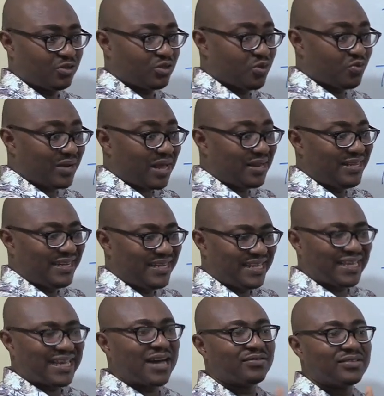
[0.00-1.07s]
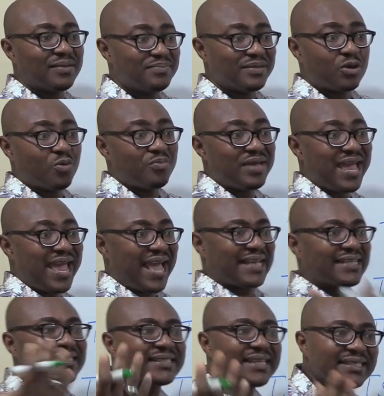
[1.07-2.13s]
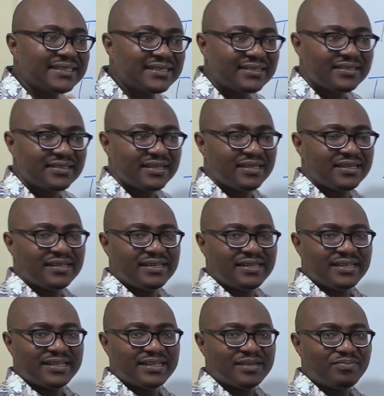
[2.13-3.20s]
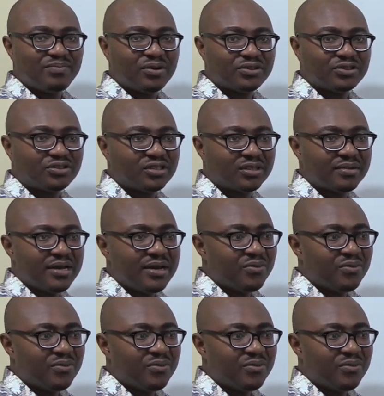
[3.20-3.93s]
They will now leak out and become excess in the bloodstream.